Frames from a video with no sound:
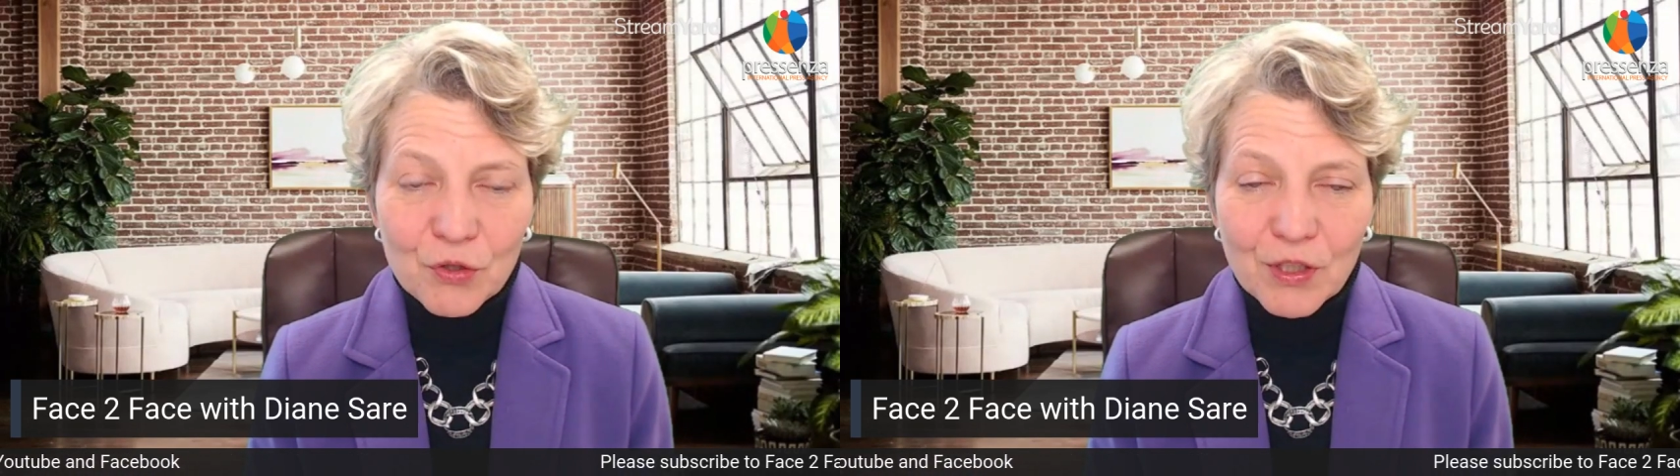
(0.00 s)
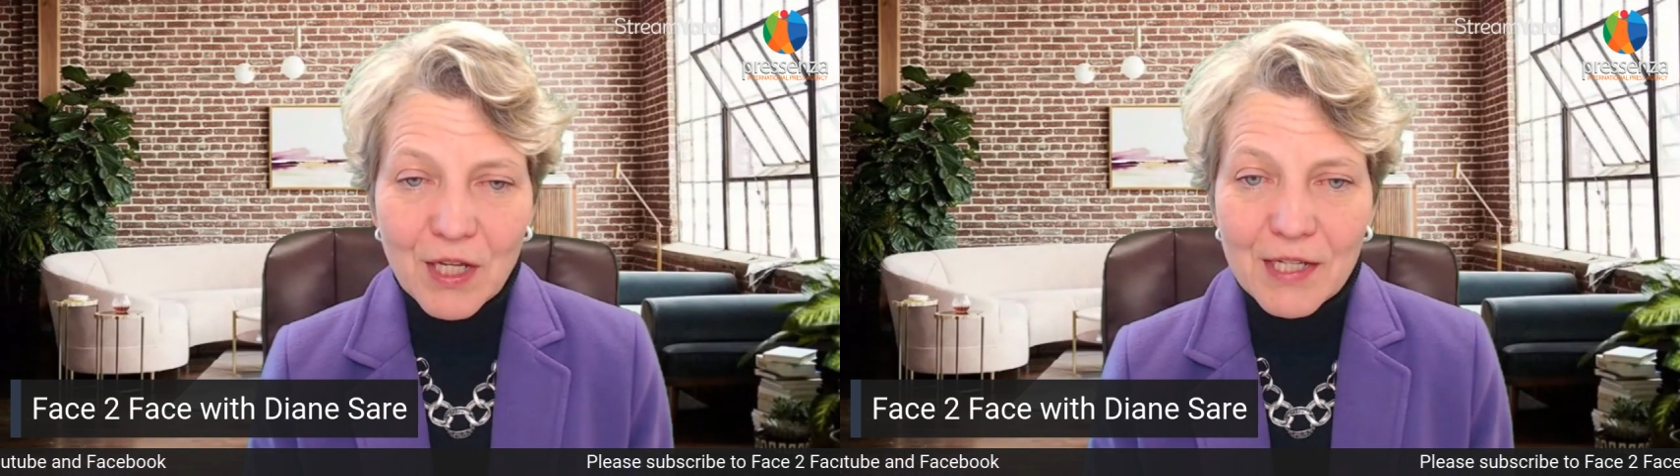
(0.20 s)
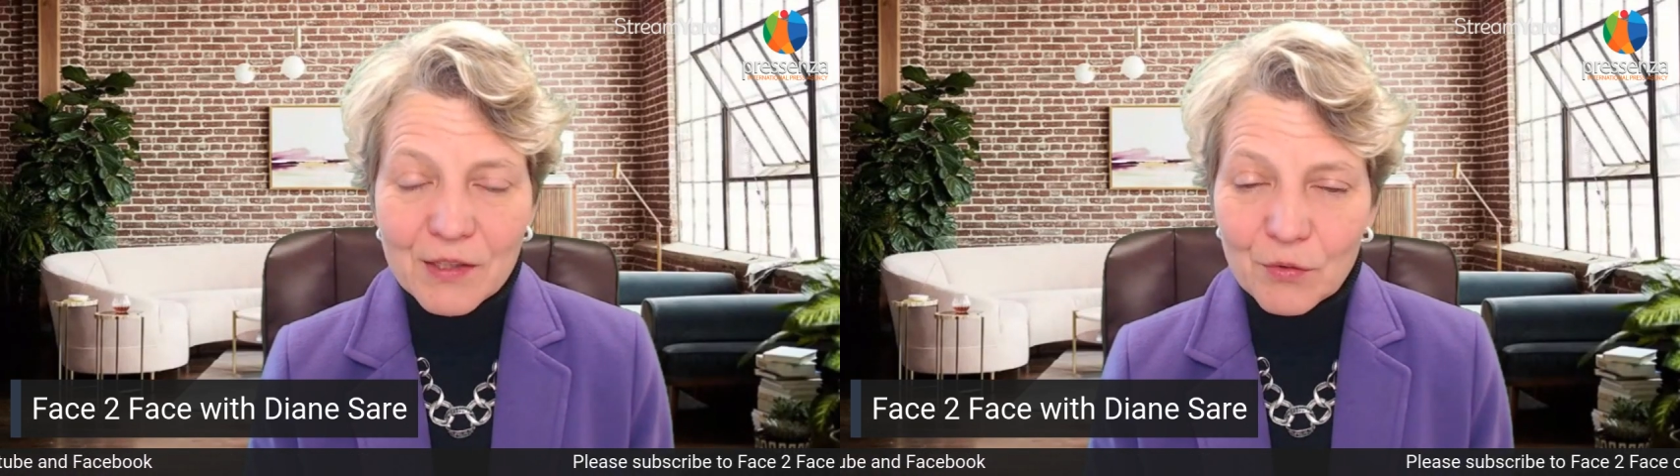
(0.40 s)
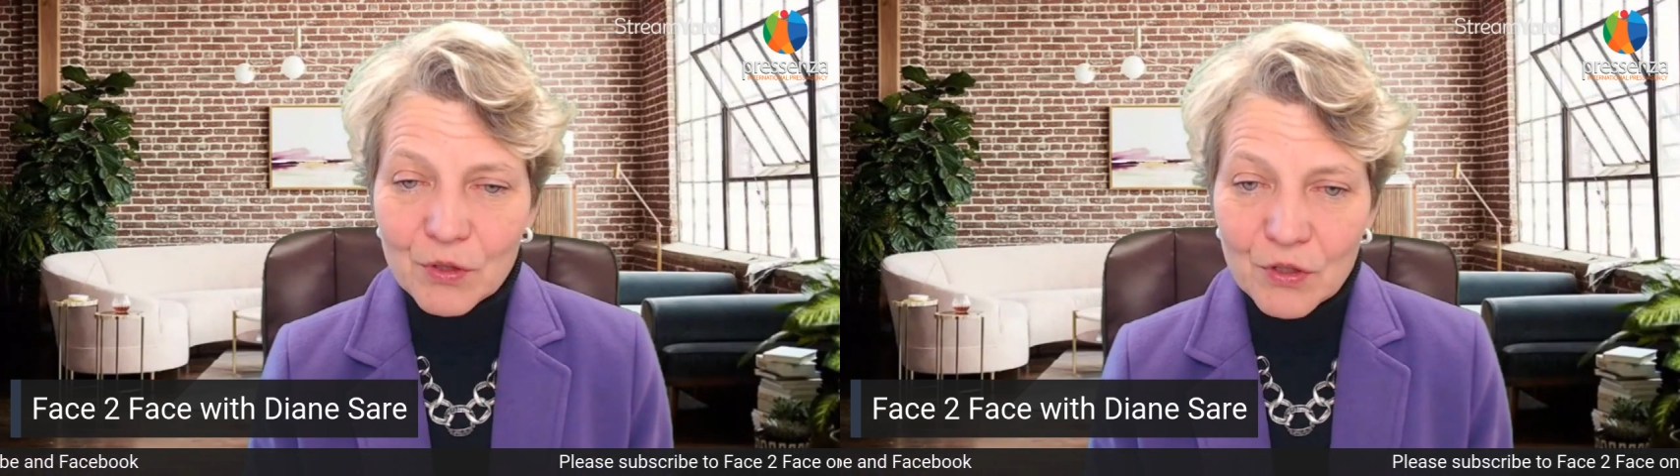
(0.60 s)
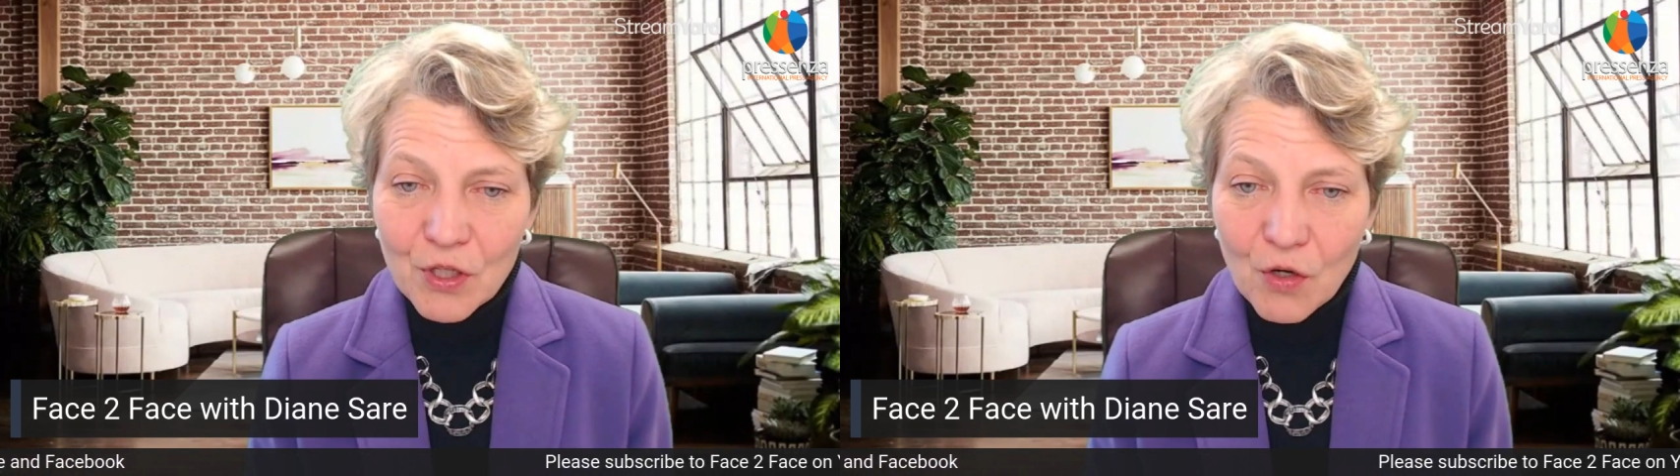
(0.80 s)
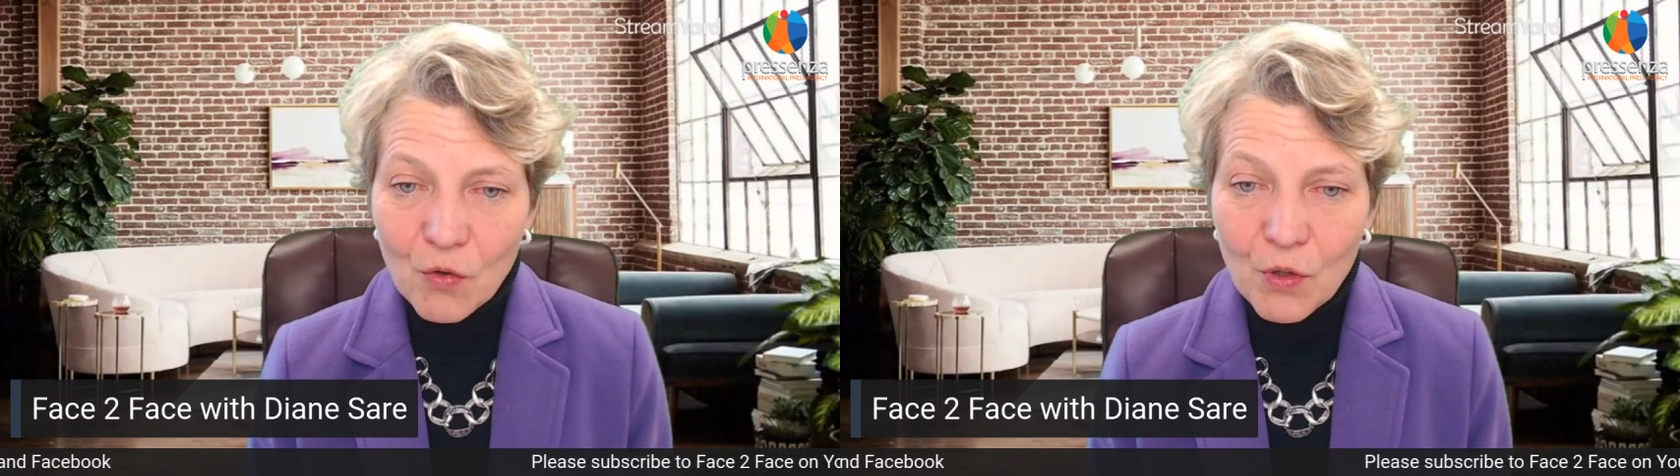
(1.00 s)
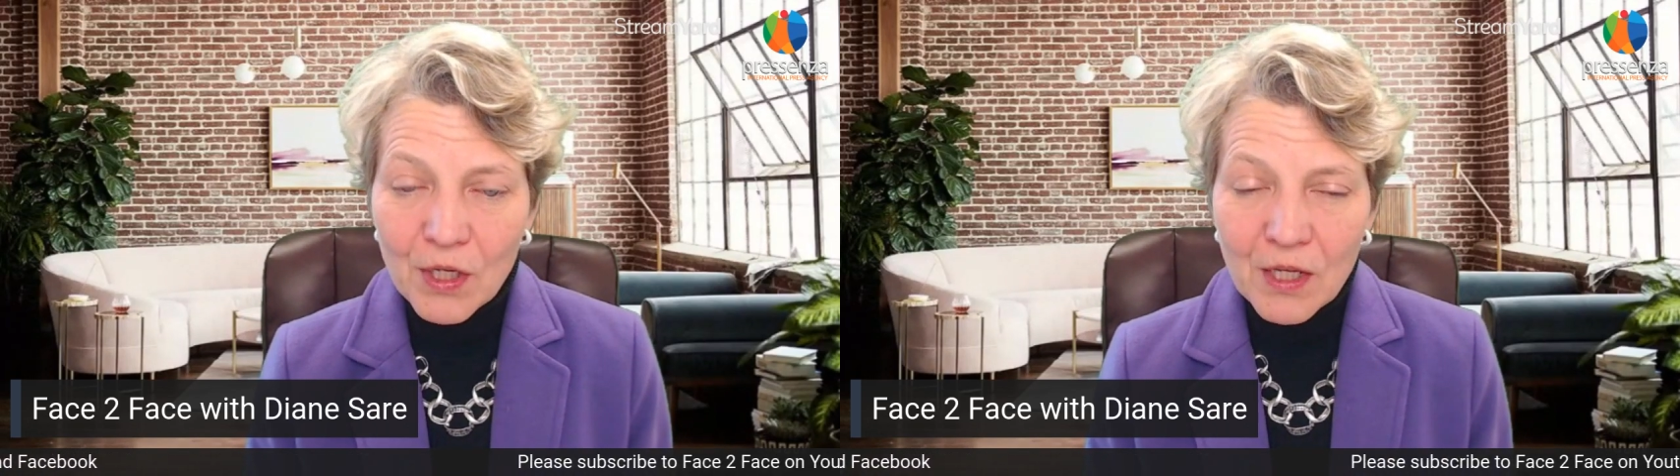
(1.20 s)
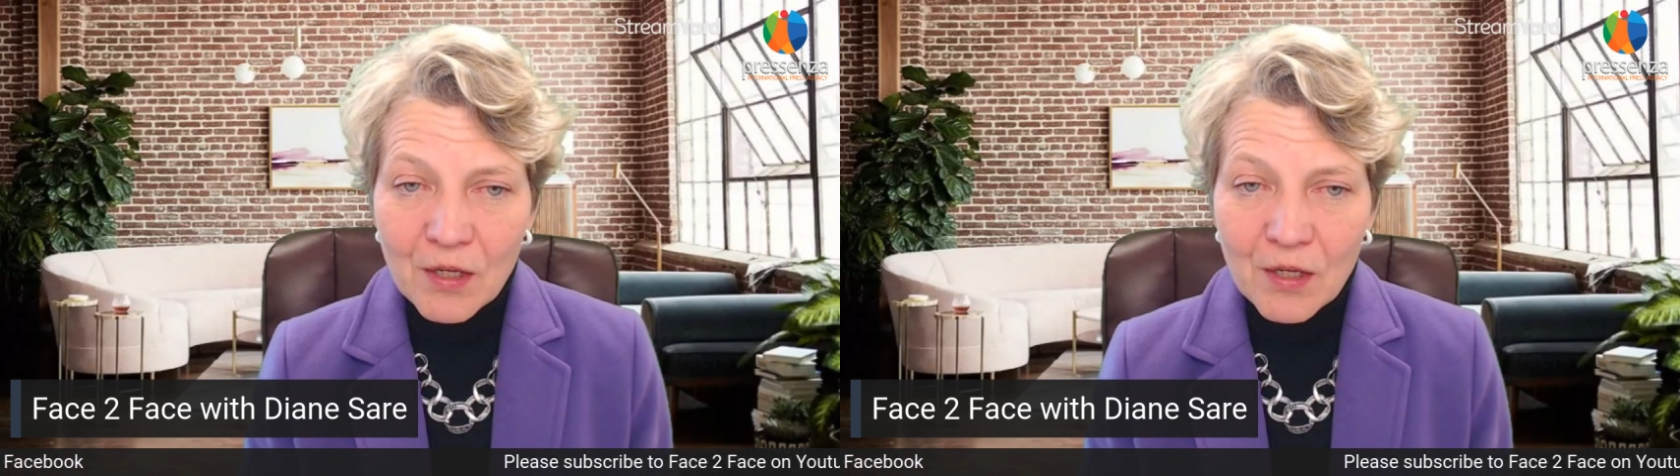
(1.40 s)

took, I don't know.